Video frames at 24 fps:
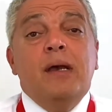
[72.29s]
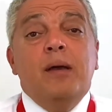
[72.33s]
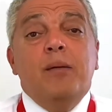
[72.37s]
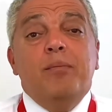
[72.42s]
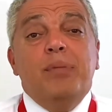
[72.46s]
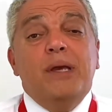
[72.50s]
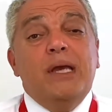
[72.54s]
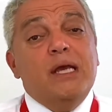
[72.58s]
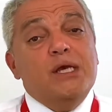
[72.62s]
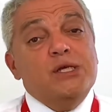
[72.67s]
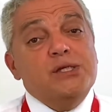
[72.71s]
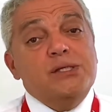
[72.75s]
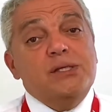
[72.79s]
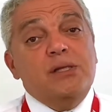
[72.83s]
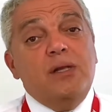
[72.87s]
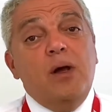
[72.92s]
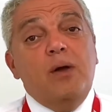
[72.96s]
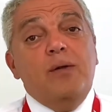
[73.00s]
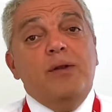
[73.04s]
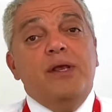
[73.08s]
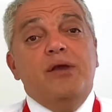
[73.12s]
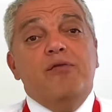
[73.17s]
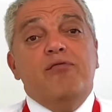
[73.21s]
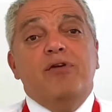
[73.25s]
being
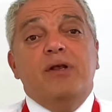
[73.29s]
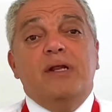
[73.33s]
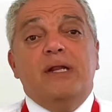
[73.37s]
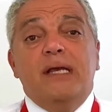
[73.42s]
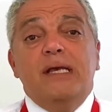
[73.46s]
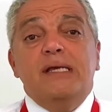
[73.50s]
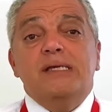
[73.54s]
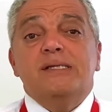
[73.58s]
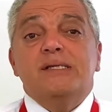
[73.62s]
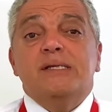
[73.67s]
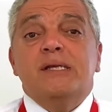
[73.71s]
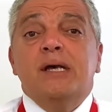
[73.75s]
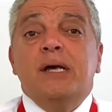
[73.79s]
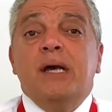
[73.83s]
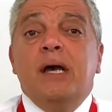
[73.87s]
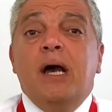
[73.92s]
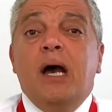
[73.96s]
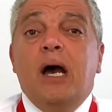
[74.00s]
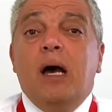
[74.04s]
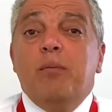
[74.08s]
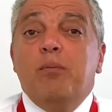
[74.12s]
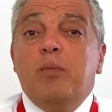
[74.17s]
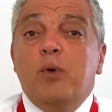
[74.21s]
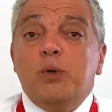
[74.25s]
slowly released
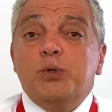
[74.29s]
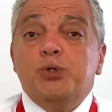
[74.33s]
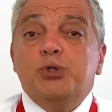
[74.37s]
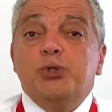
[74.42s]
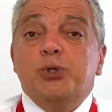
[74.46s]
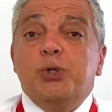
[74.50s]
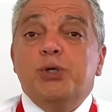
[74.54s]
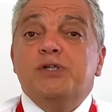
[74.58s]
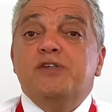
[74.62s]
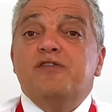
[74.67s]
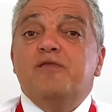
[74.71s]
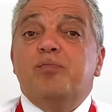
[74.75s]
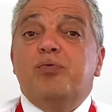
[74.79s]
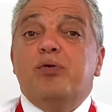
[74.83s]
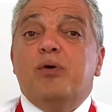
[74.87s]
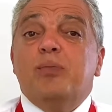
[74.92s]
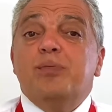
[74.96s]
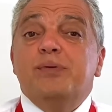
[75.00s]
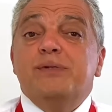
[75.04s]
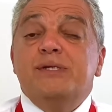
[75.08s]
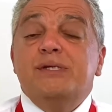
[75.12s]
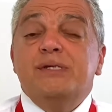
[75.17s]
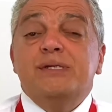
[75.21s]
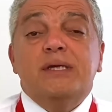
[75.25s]
and more choice of
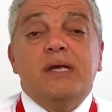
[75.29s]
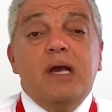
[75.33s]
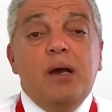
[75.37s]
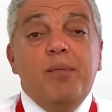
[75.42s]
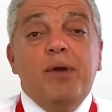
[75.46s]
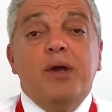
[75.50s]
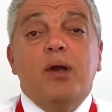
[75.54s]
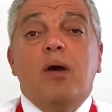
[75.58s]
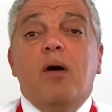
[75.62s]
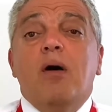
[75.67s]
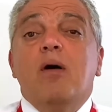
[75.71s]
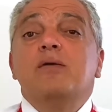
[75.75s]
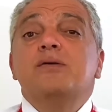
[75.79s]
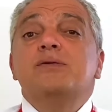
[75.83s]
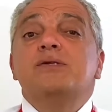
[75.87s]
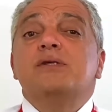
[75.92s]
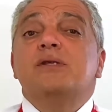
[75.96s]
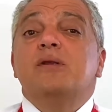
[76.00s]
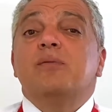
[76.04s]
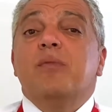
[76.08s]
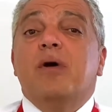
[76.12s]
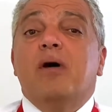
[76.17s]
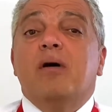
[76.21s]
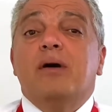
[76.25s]
properties coming onto
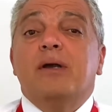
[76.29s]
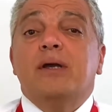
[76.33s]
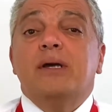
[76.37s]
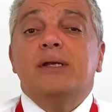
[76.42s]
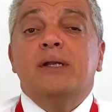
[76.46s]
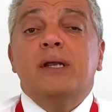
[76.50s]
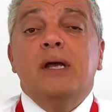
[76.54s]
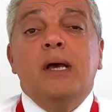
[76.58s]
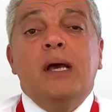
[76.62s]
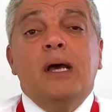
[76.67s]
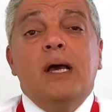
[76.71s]
the market,